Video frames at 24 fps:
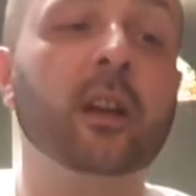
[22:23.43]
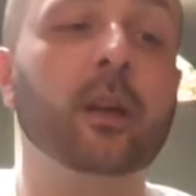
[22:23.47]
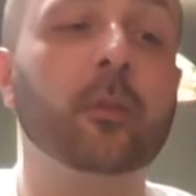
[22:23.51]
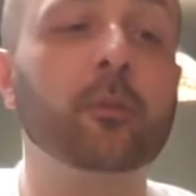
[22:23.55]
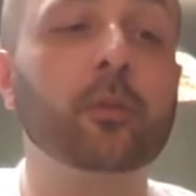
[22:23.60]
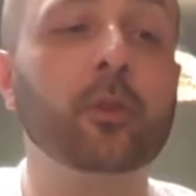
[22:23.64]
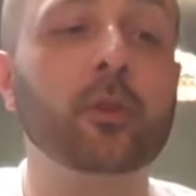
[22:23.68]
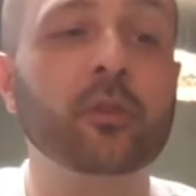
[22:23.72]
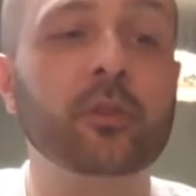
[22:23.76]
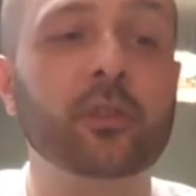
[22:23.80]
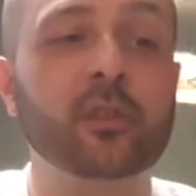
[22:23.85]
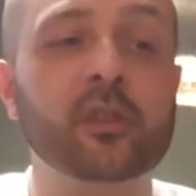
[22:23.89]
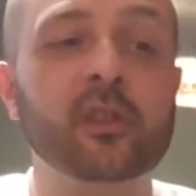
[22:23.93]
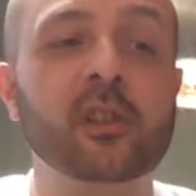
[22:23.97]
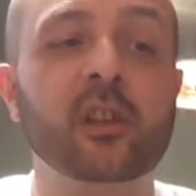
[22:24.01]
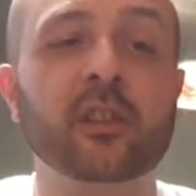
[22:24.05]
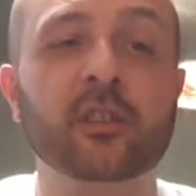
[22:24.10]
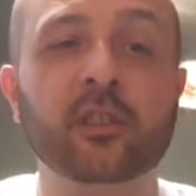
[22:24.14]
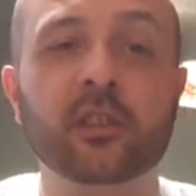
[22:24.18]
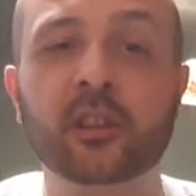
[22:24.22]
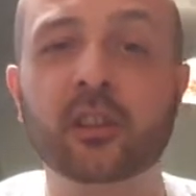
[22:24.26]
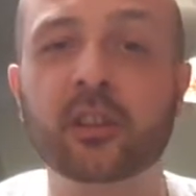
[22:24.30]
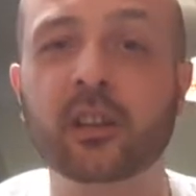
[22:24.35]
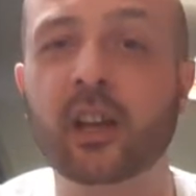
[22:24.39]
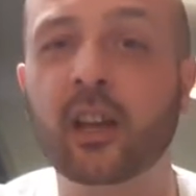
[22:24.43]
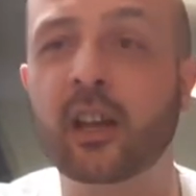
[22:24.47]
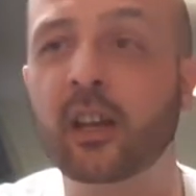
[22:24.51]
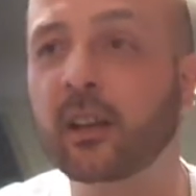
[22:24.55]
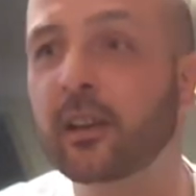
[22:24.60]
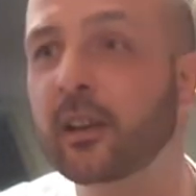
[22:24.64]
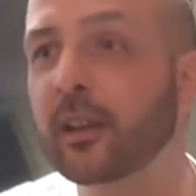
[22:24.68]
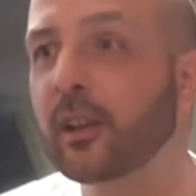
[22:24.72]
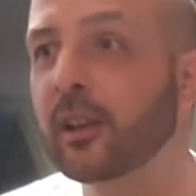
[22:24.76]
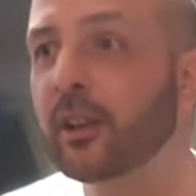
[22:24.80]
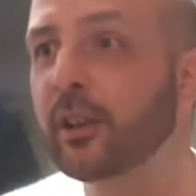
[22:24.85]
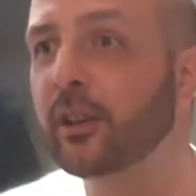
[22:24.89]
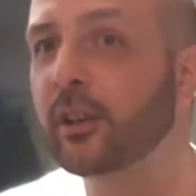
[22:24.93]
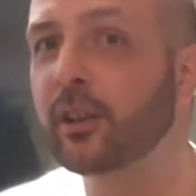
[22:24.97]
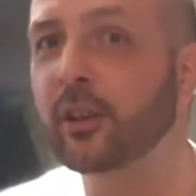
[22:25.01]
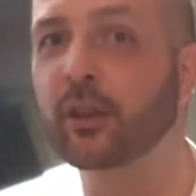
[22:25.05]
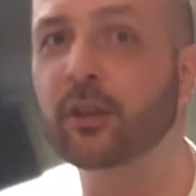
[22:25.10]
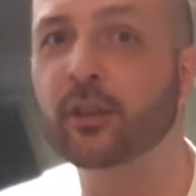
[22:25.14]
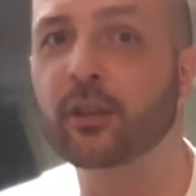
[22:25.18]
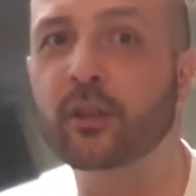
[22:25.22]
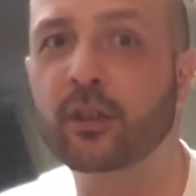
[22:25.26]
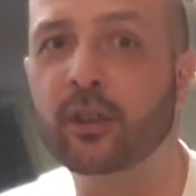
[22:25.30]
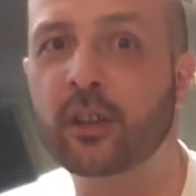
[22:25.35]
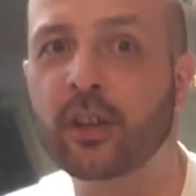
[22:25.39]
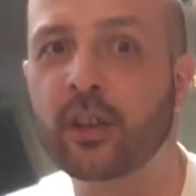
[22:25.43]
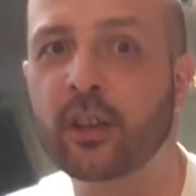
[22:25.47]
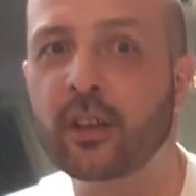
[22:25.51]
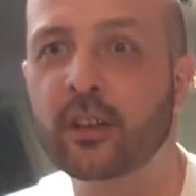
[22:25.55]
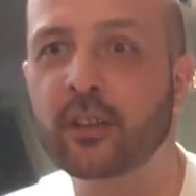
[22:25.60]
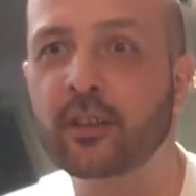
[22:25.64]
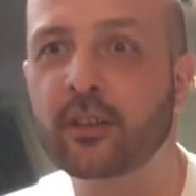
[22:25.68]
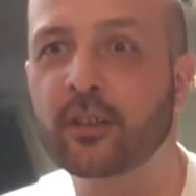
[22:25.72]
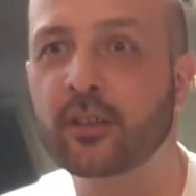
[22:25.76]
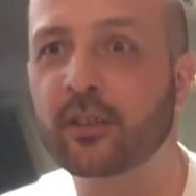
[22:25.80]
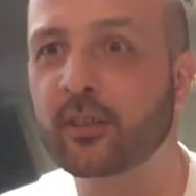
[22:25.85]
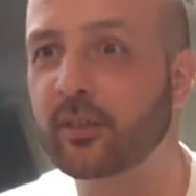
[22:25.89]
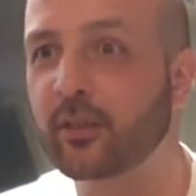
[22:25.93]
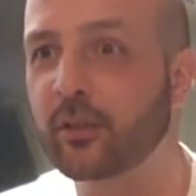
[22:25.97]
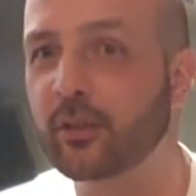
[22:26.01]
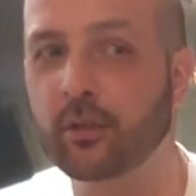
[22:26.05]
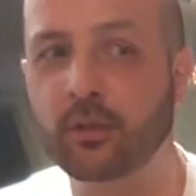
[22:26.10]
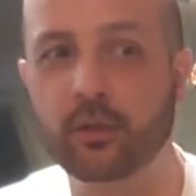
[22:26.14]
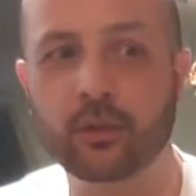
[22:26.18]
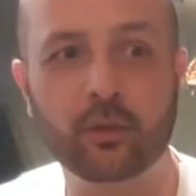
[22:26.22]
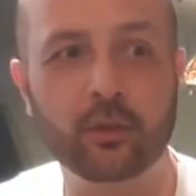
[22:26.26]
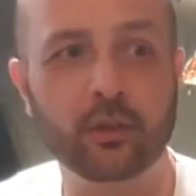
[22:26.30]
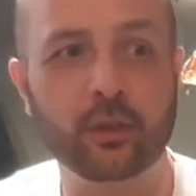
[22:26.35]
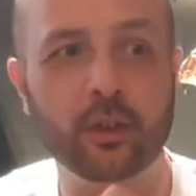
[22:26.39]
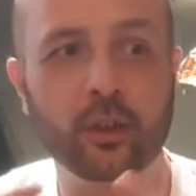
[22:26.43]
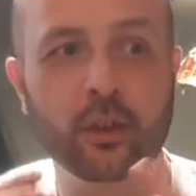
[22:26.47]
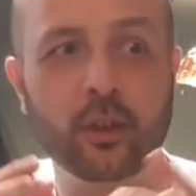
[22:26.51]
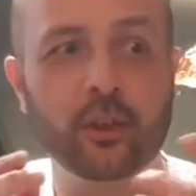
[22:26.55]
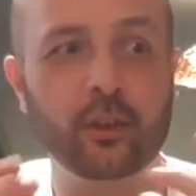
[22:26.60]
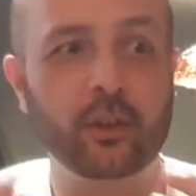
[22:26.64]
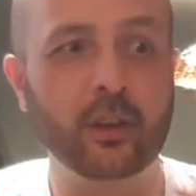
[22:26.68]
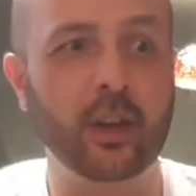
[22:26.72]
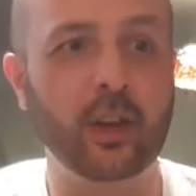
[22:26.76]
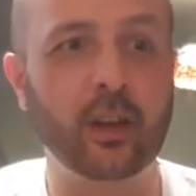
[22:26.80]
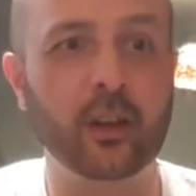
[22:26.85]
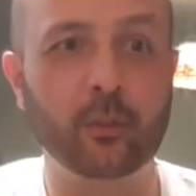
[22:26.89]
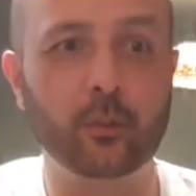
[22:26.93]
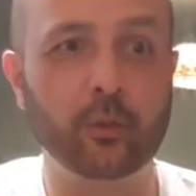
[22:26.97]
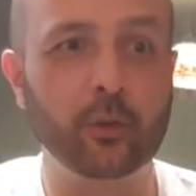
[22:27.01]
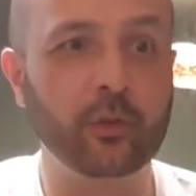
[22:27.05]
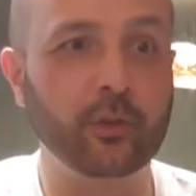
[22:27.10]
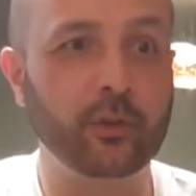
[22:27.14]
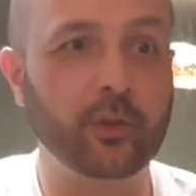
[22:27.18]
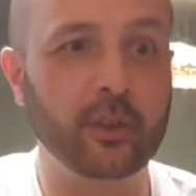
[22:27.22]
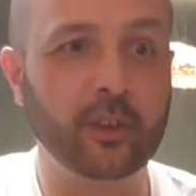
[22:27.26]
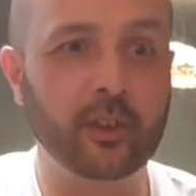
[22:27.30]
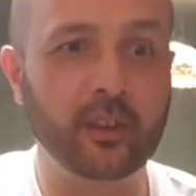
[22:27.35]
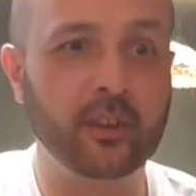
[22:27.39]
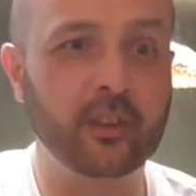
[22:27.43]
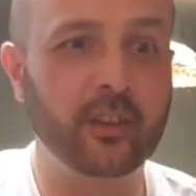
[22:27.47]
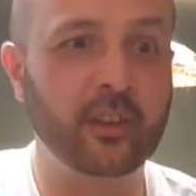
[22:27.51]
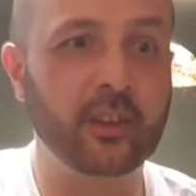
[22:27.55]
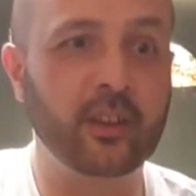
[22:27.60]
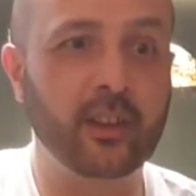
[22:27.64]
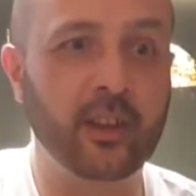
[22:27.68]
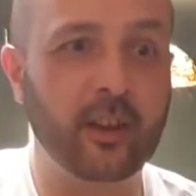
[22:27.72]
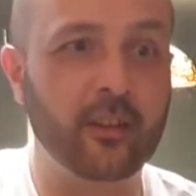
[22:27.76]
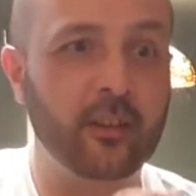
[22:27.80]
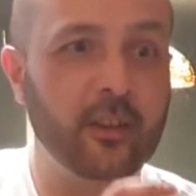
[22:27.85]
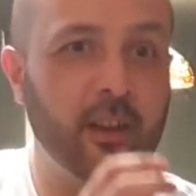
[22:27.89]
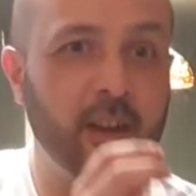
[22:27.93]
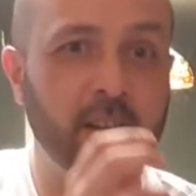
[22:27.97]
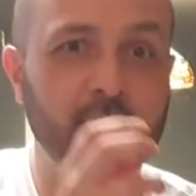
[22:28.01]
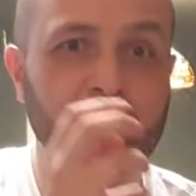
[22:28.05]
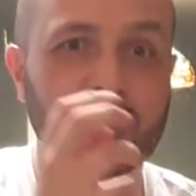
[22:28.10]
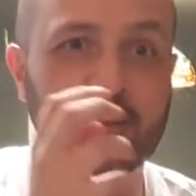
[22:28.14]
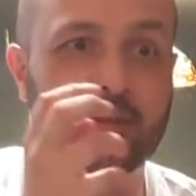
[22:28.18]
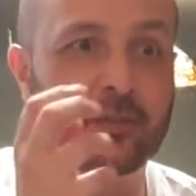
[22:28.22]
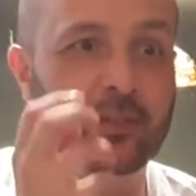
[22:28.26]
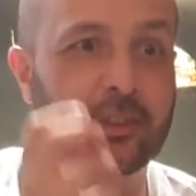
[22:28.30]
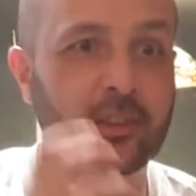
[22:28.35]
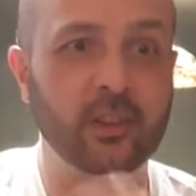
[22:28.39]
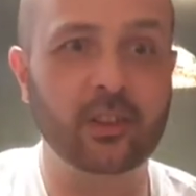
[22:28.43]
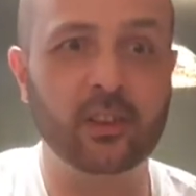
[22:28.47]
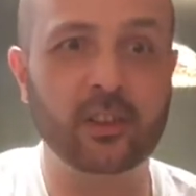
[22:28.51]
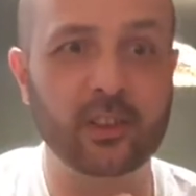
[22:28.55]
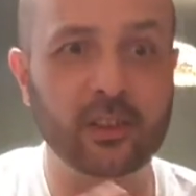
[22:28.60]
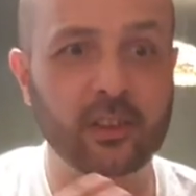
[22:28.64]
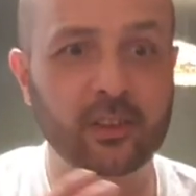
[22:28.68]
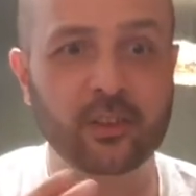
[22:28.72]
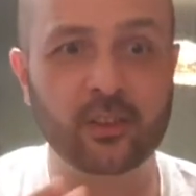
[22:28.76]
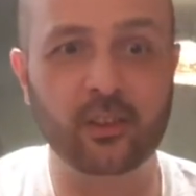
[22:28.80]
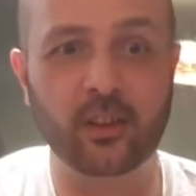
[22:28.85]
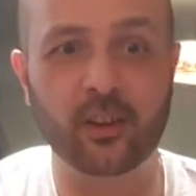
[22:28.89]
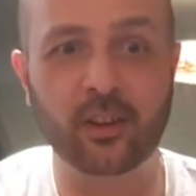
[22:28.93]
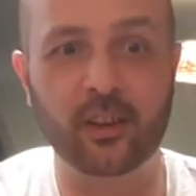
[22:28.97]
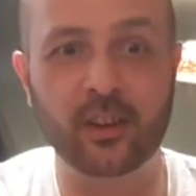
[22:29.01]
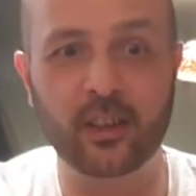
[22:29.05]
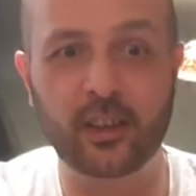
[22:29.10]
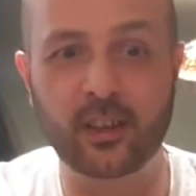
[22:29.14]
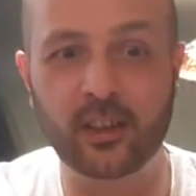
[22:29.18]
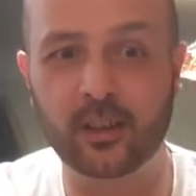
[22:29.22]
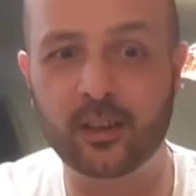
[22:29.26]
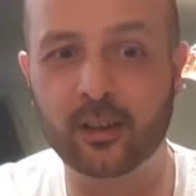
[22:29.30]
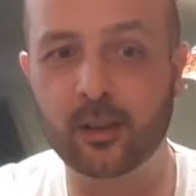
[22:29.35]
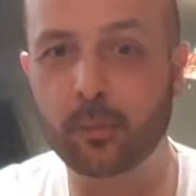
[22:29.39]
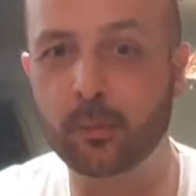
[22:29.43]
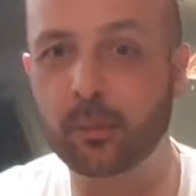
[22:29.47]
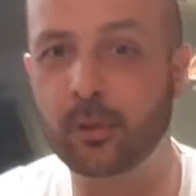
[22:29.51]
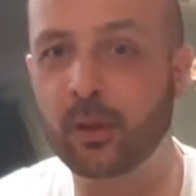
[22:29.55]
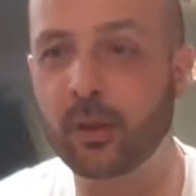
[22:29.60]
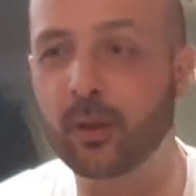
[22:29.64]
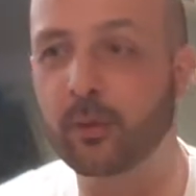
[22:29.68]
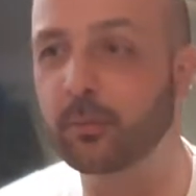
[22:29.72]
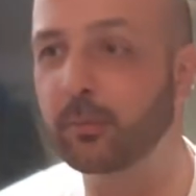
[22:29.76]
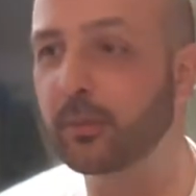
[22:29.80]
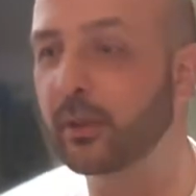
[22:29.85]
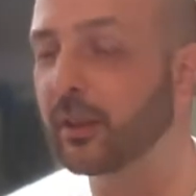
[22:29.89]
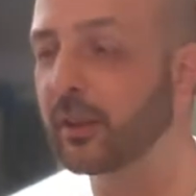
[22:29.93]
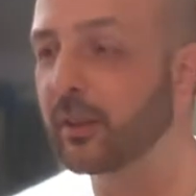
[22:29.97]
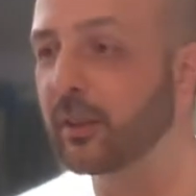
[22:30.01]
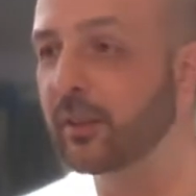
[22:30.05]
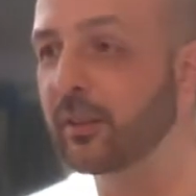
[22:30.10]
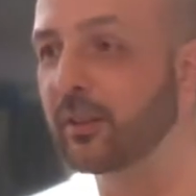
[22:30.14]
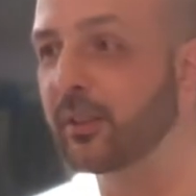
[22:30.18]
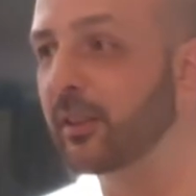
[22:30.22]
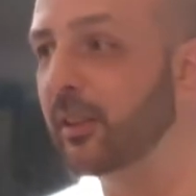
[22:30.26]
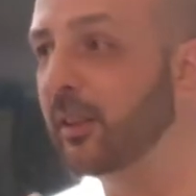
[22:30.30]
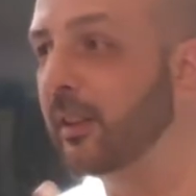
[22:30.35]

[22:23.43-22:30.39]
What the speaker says: I'm not suggesting that, you know, your kids or your animals are going to sit there and actually physically start eating the plant, because,